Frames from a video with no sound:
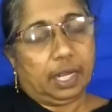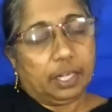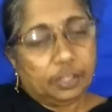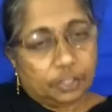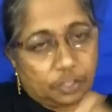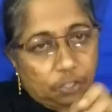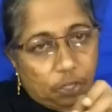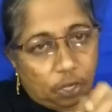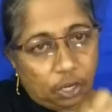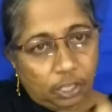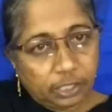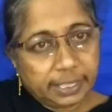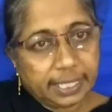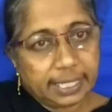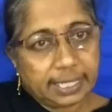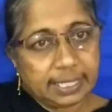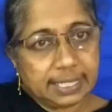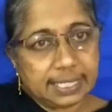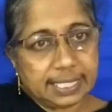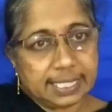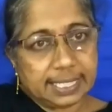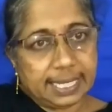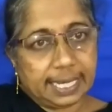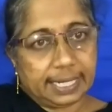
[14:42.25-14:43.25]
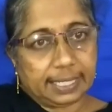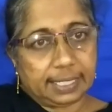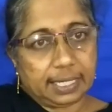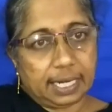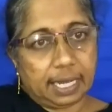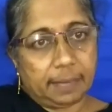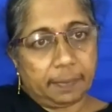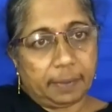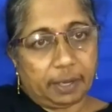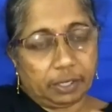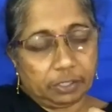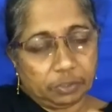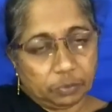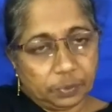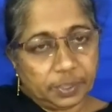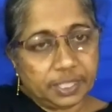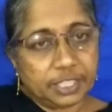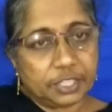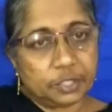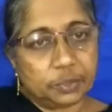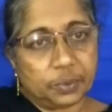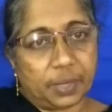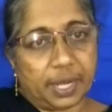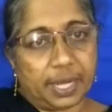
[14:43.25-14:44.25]
Draw the insect about
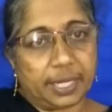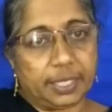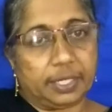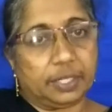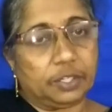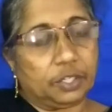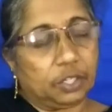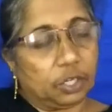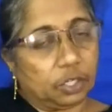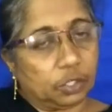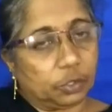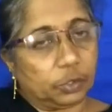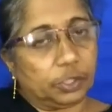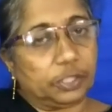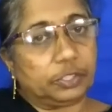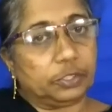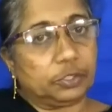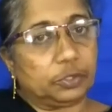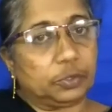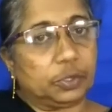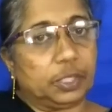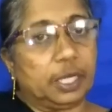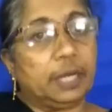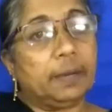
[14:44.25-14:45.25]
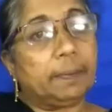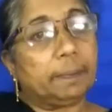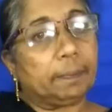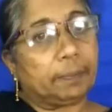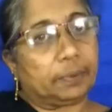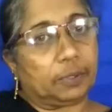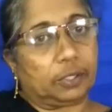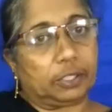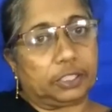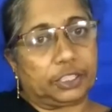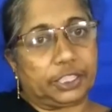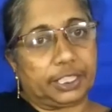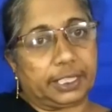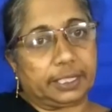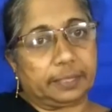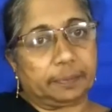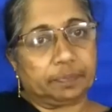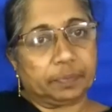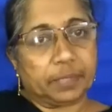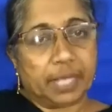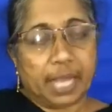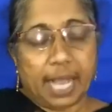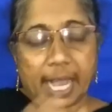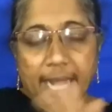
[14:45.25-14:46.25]
which one you are going to do the project
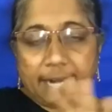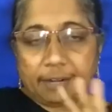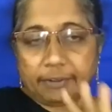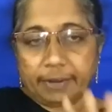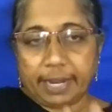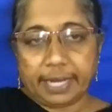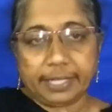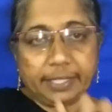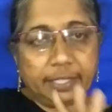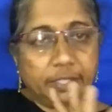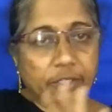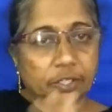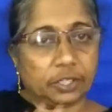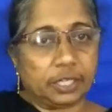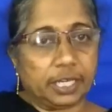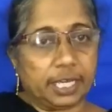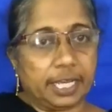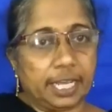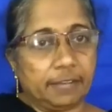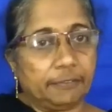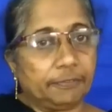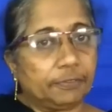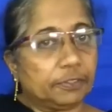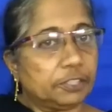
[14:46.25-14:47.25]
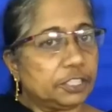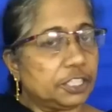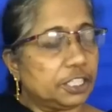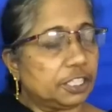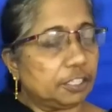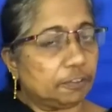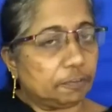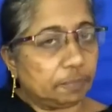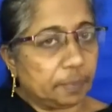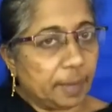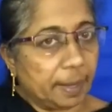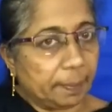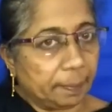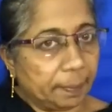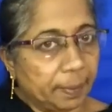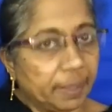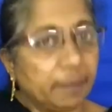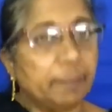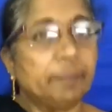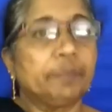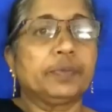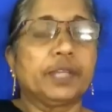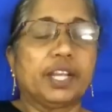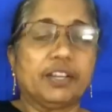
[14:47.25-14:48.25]
and write it on a A4 sheet of
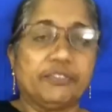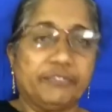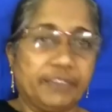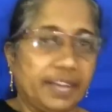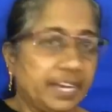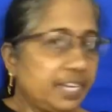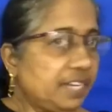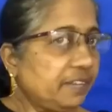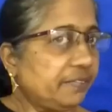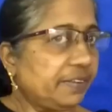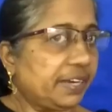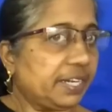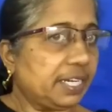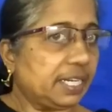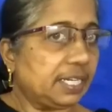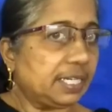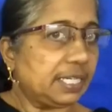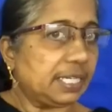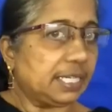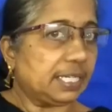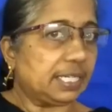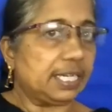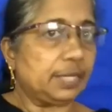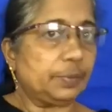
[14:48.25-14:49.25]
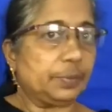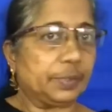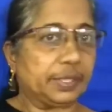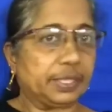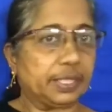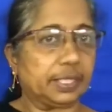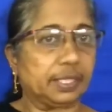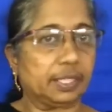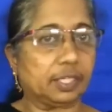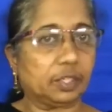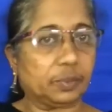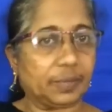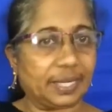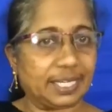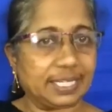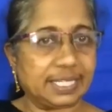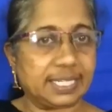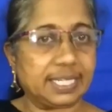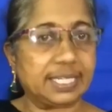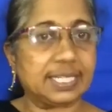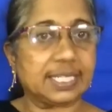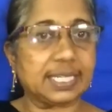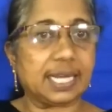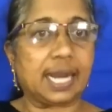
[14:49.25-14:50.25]
paper very, very neatly with the
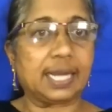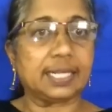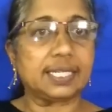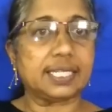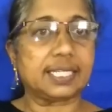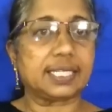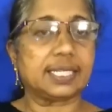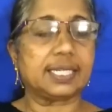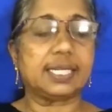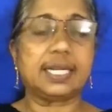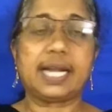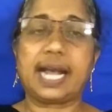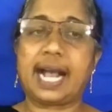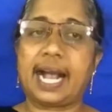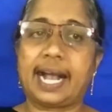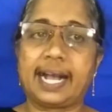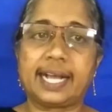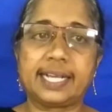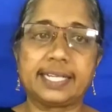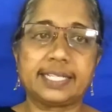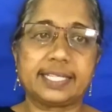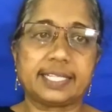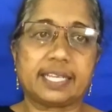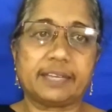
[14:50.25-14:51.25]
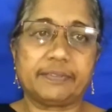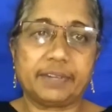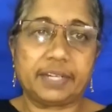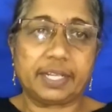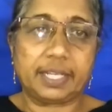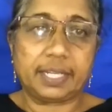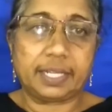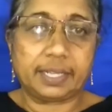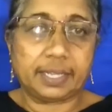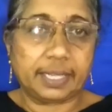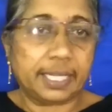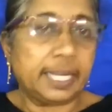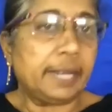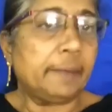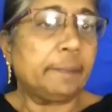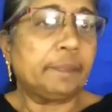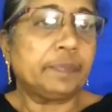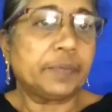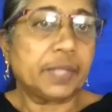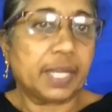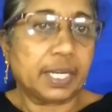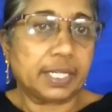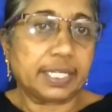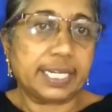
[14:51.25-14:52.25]
questions answered as given in the
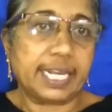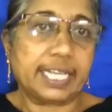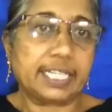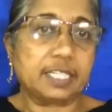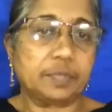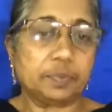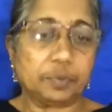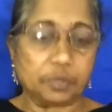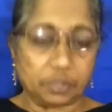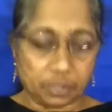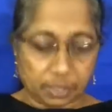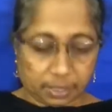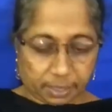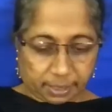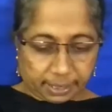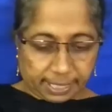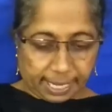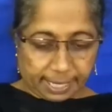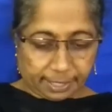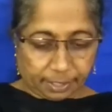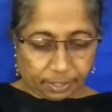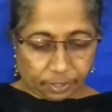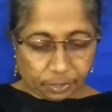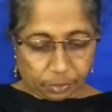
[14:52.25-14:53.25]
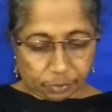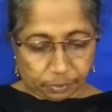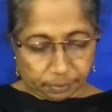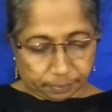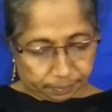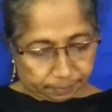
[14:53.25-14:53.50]
textbook. Thank you.